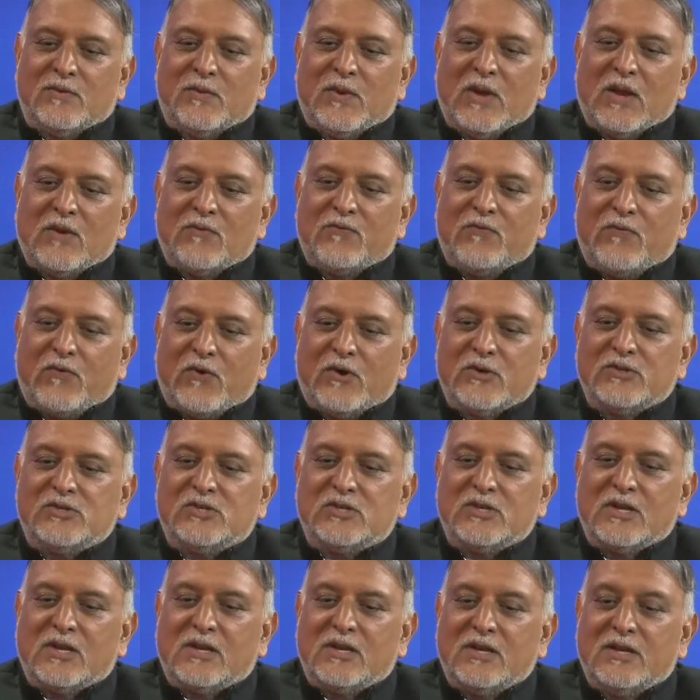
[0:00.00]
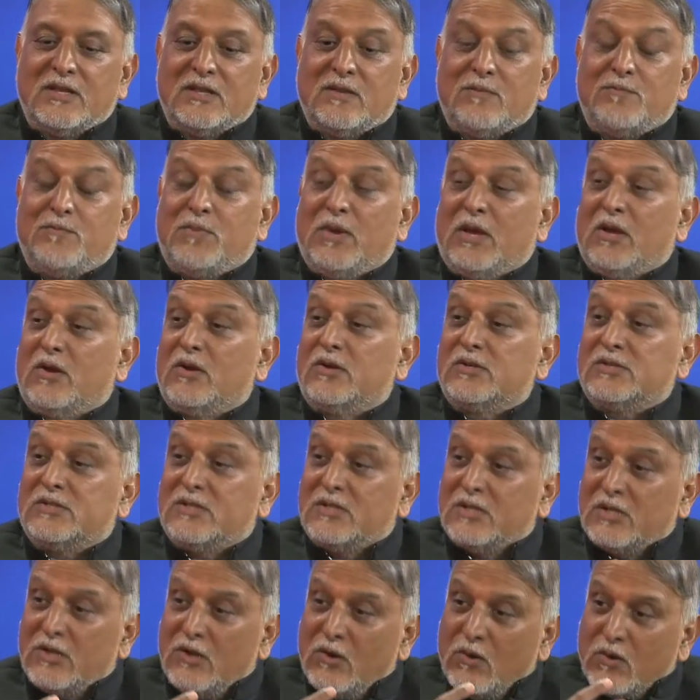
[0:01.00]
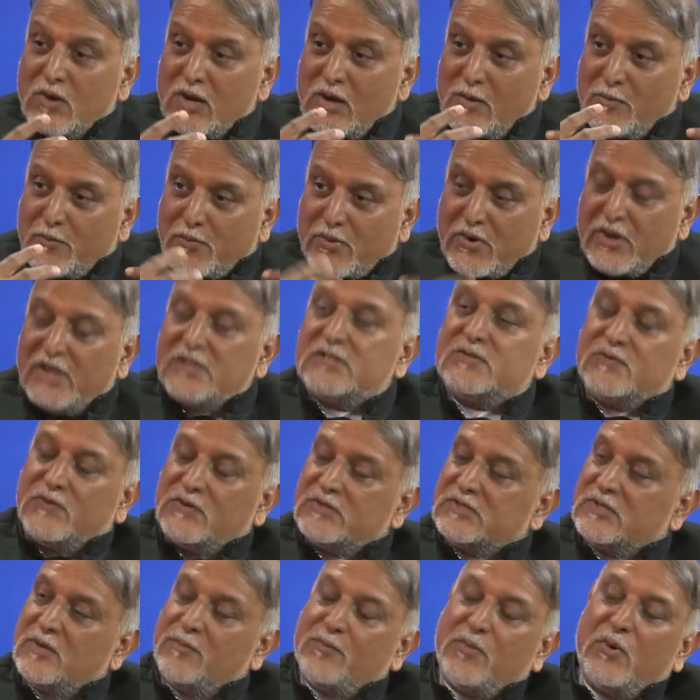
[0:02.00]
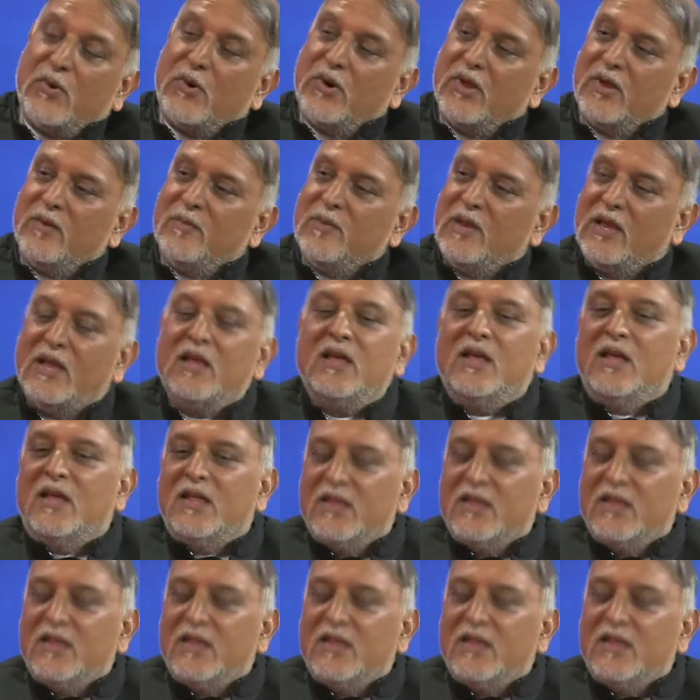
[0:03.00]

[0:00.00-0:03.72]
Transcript: Well, fortunately, because the local press was supporting me,